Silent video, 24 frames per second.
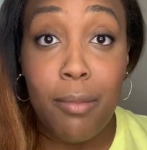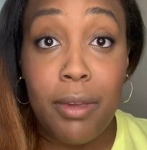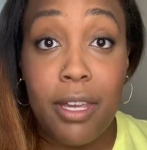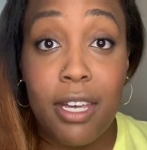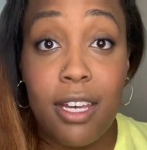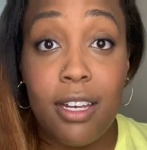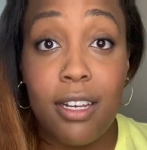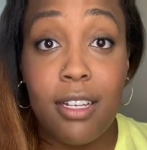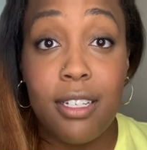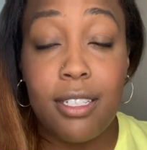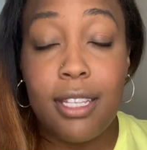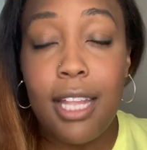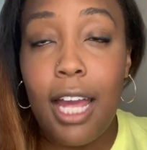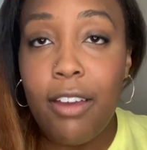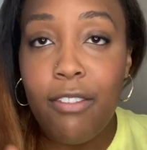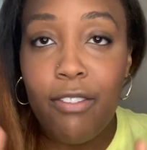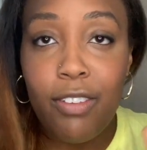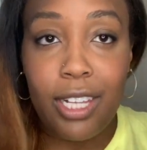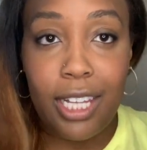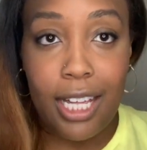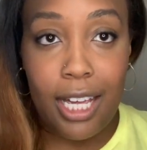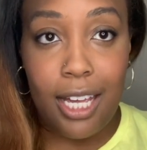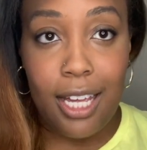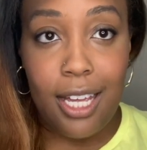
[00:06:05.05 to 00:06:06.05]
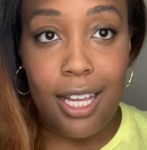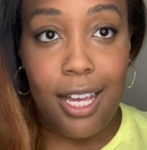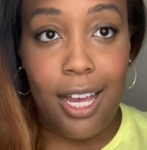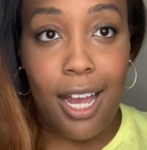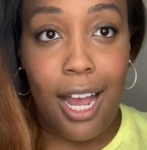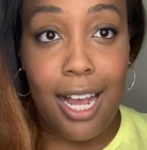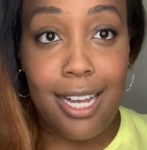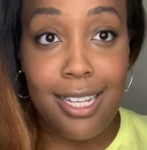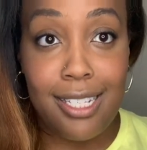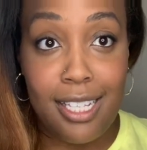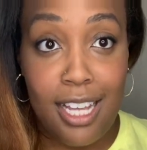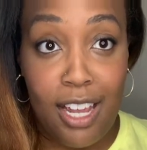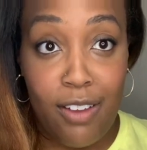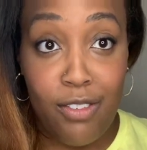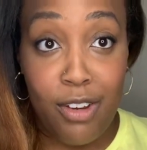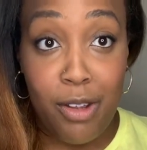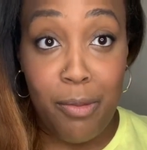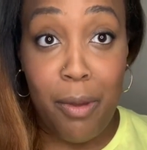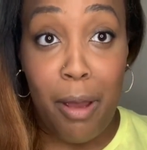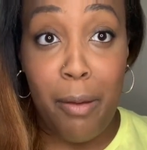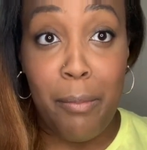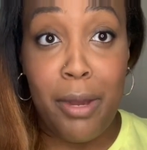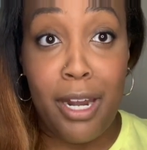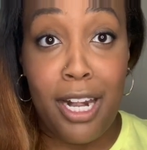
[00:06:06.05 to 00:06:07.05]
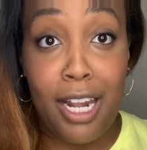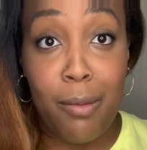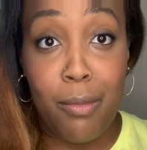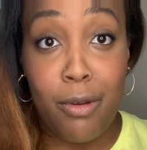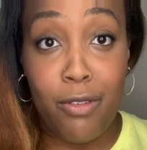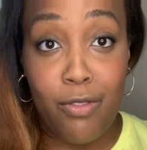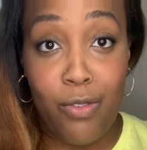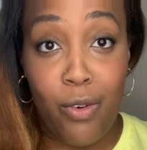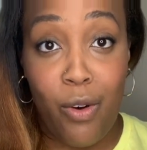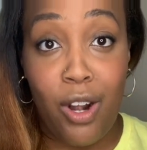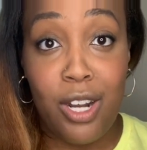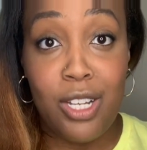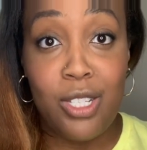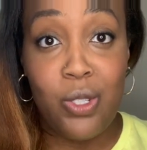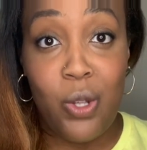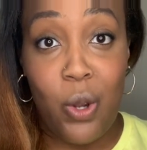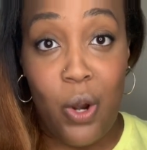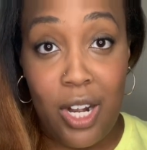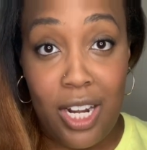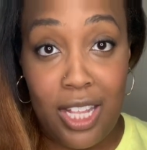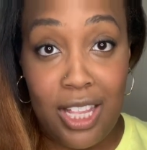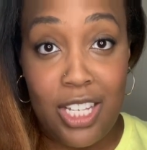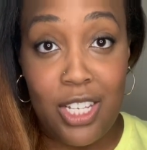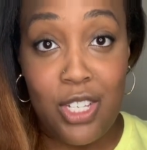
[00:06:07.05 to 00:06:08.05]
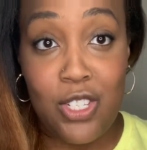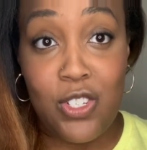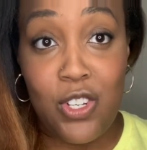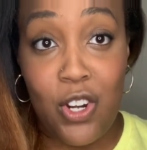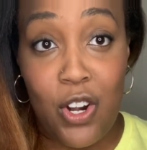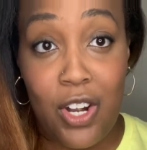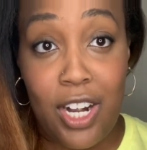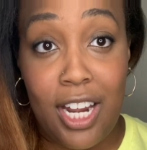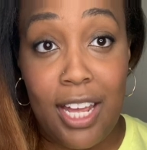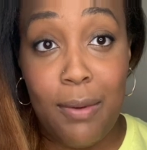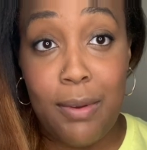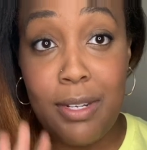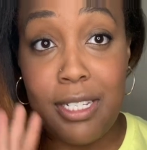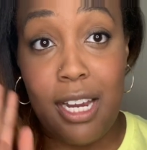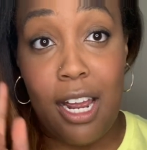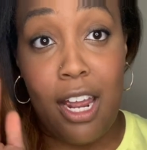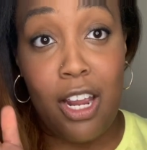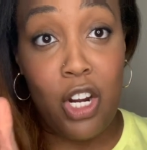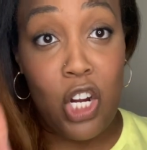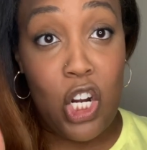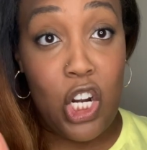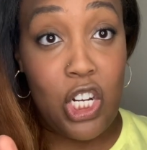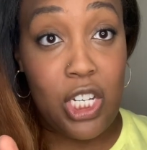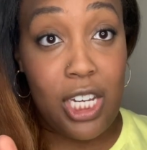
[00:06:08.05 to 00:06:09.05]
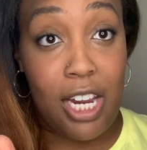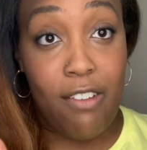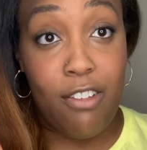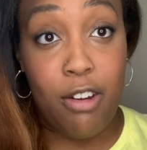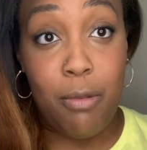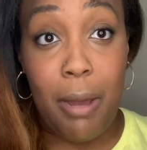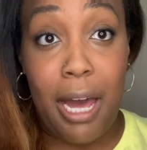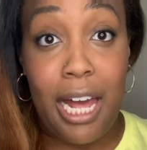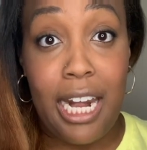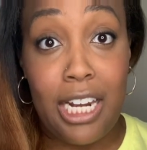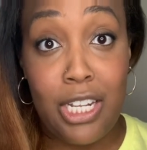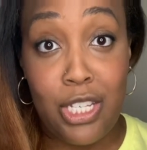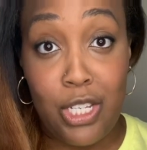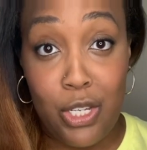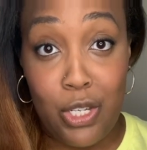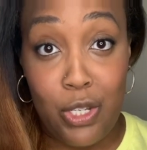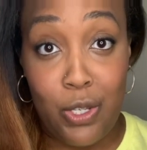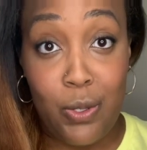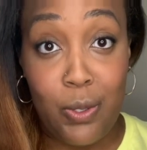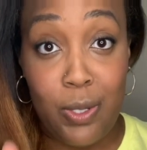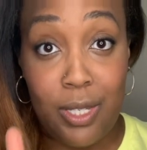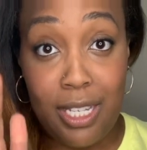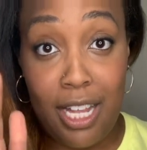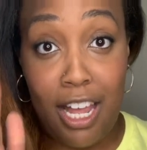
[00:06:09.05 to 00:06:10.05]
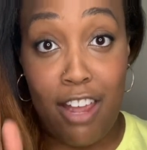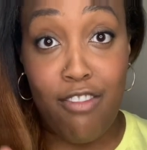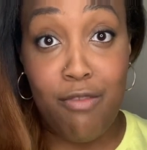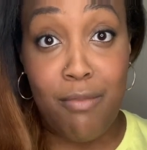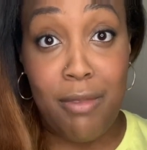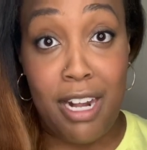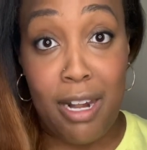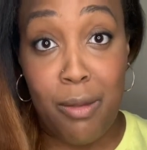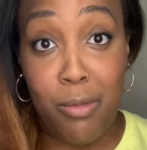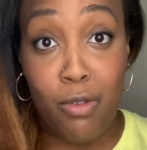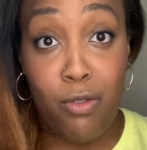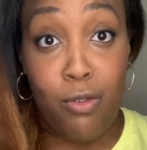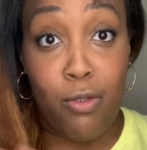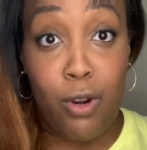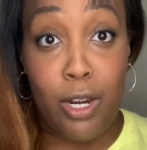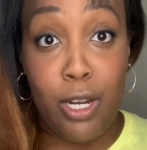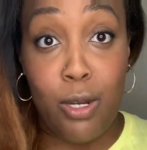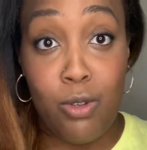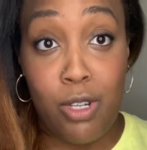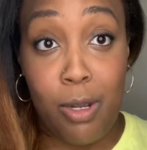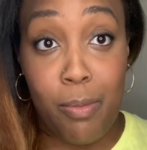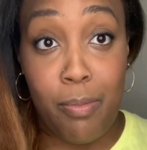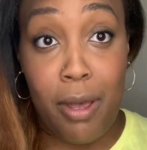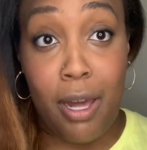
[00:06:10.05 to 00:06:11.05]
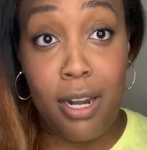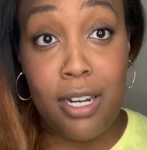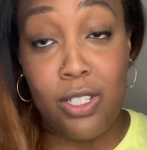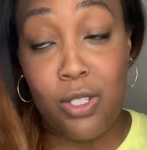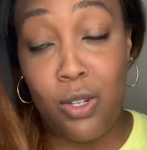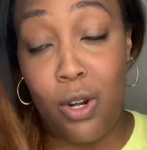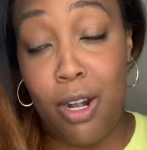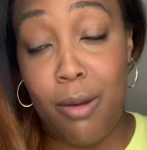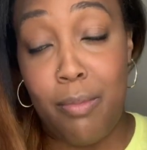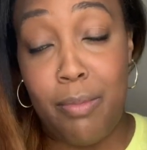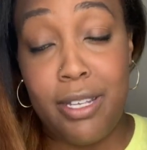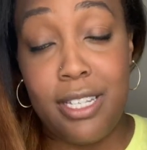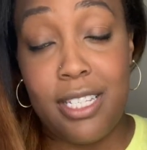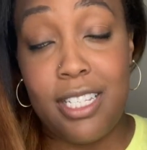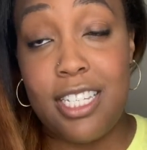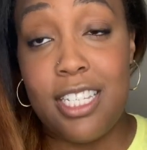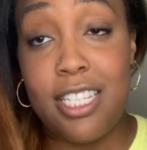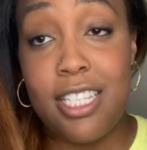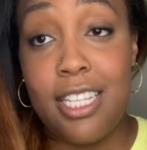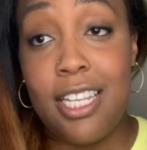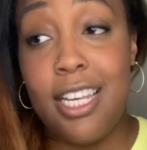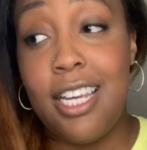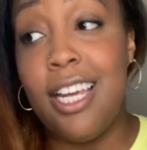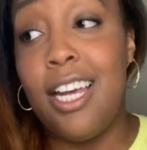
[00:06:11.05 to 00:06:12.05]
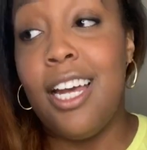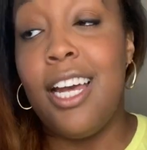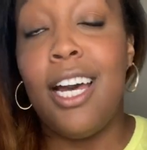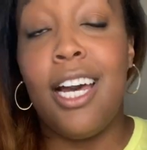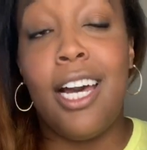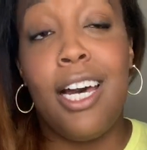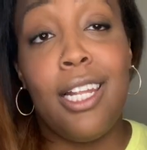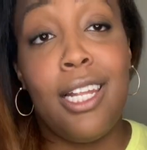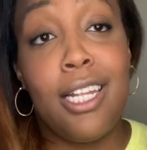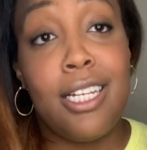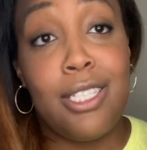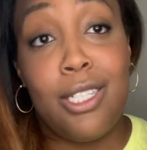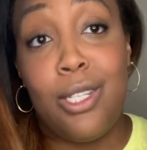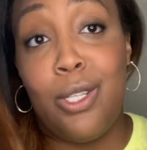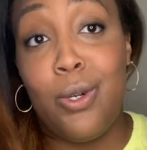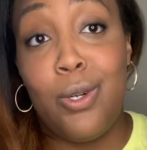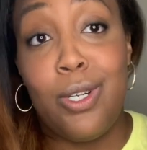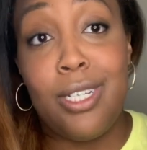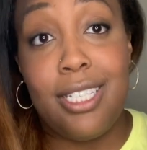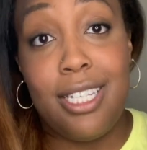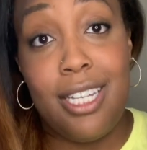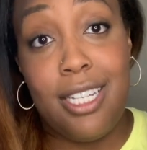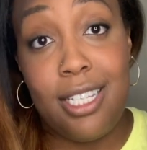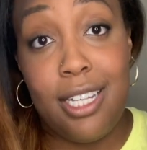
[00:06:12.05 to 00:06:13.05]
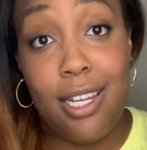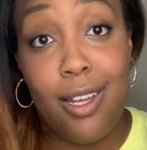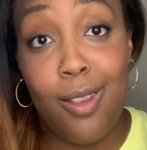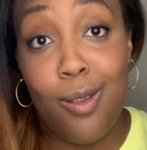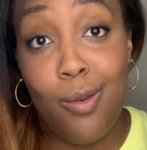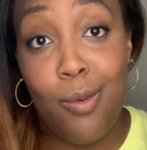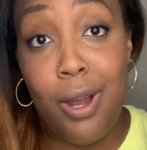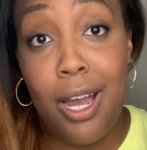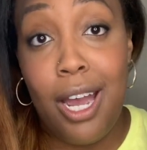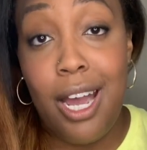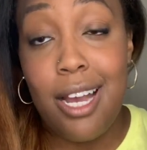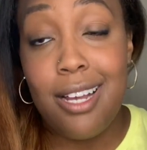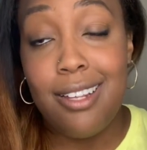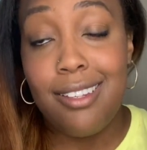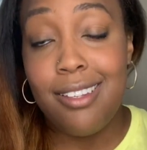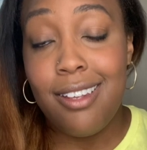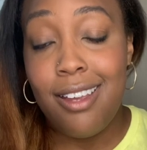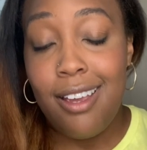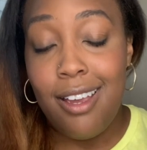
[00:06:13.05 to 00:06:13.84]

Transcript: Because thankfully, I saved up my money before I started this journey, which I encourage everybody to do. Save money before you jump out and start a business, unless the Lord says otherwise.